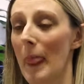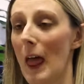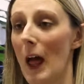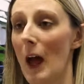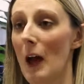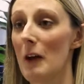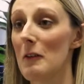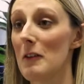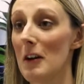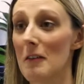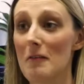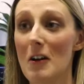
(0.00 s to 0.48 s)

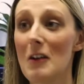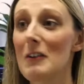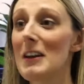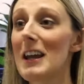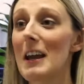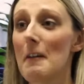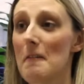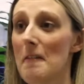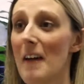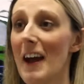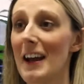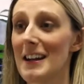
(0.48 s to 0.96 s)
are only
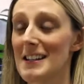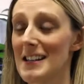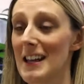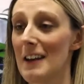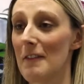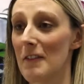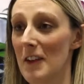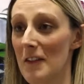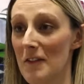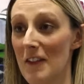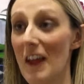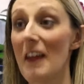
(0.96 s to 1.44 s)

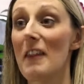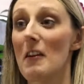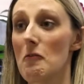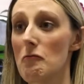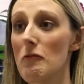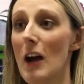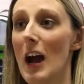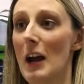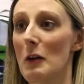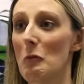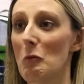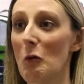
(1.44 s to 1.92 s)
effective if they're the
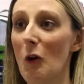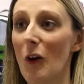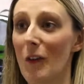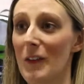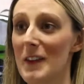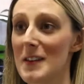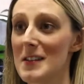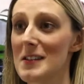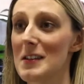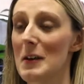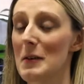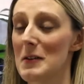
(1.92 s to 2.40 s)
right
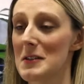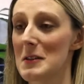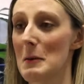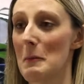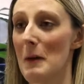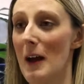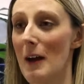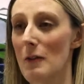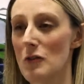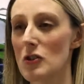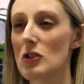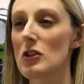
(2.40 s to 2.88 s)
ones. So it's
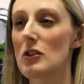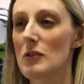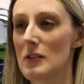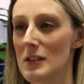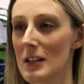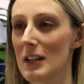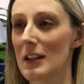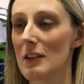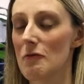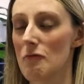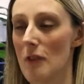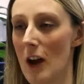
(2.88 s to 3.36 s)
about
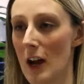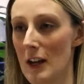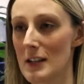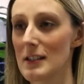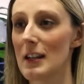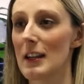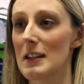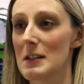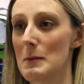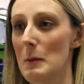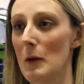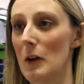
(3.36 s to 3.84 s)
choosing the right
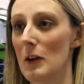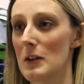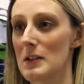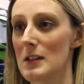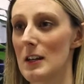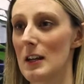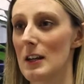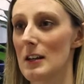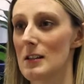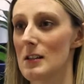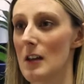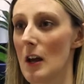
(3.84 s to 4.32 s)

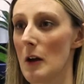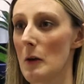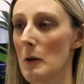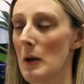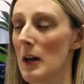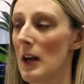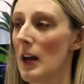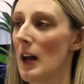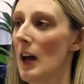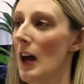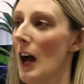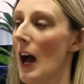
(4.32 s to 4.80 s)
antibiotic. So
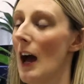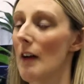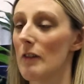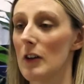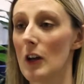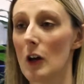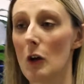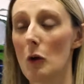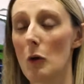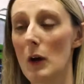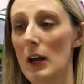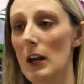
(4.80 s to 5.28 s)

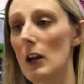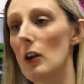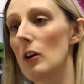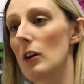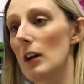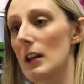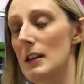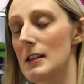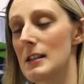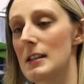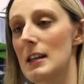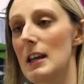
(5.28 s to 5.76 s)
having a quick
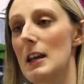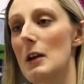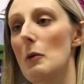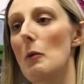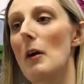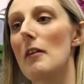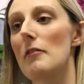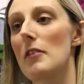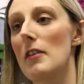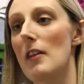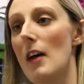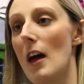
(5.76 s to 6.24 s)
look and seeing
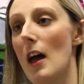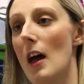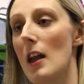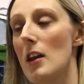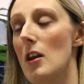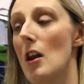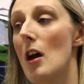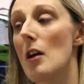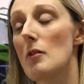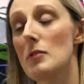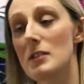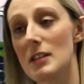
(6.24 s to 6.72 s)
whether they're
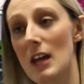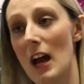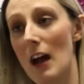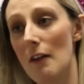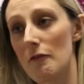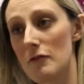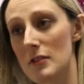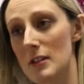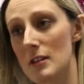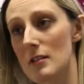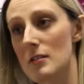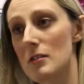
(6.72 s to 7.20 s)
known to
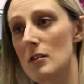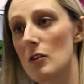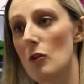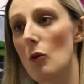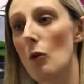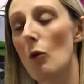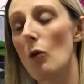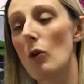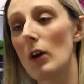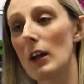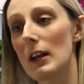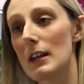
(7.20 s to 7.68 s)
have resistant
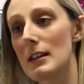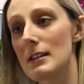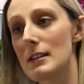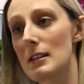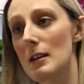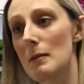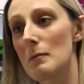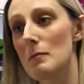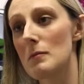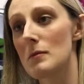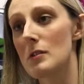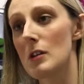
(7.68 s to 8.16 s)

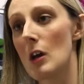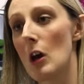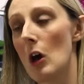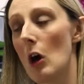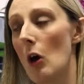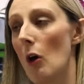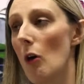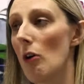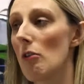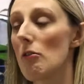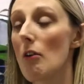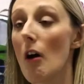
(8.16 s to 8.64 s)
organisms,
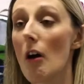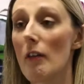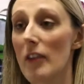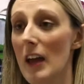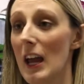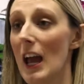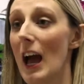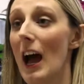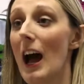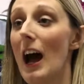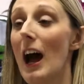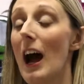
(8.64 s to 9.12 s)
or are
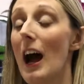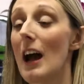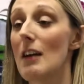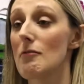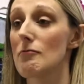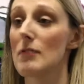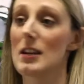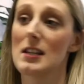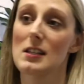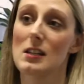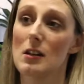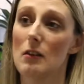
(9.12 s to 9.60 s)
they at high
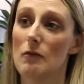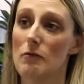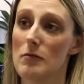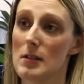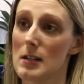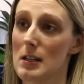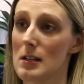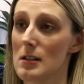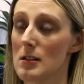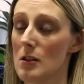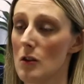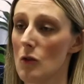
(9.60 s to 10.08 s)
risk of
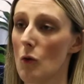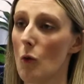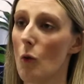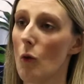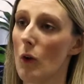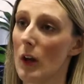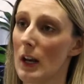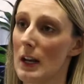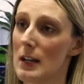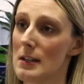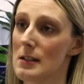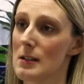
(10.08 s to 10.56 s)
resistant
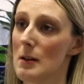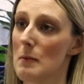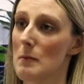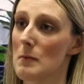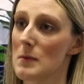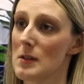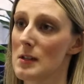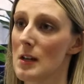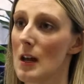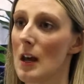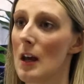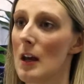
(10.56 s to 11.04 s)

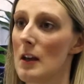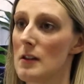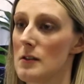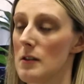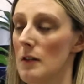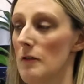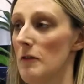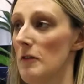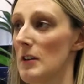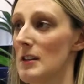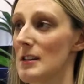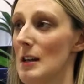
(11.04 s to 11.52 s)
organisms.
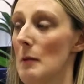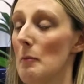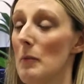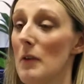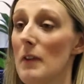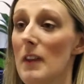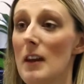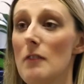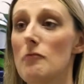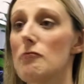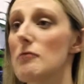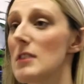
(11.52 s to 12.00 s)
So for
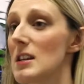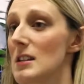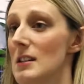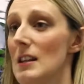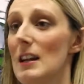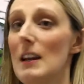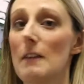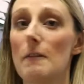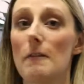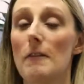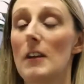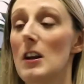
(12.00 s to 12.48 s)
example, they've
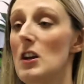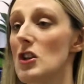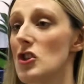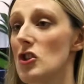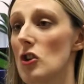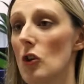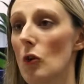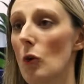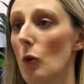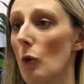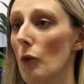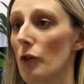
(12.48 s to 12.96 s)
recently
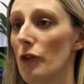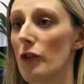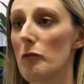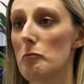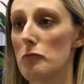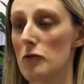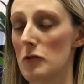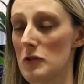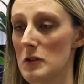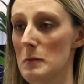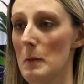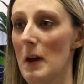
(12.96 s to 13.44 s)
finished a course of
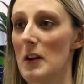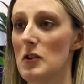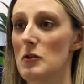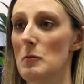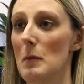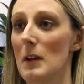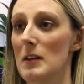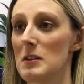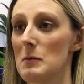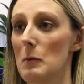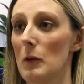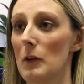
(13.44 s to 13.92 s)
broad
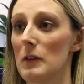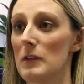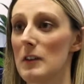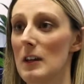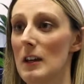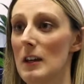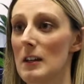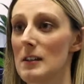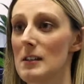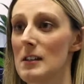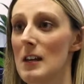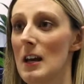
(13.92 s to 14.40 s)
spectrum
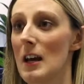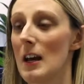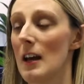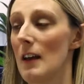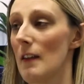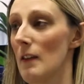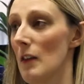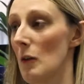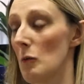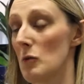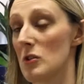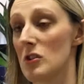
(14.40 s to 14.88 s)
antibiotics
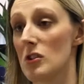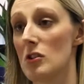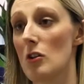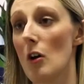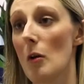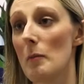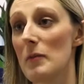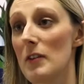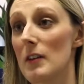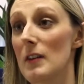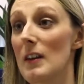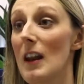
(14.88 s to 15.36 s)
that was
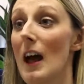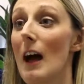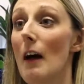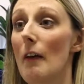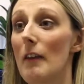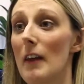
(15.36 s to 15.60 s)
stopped, and now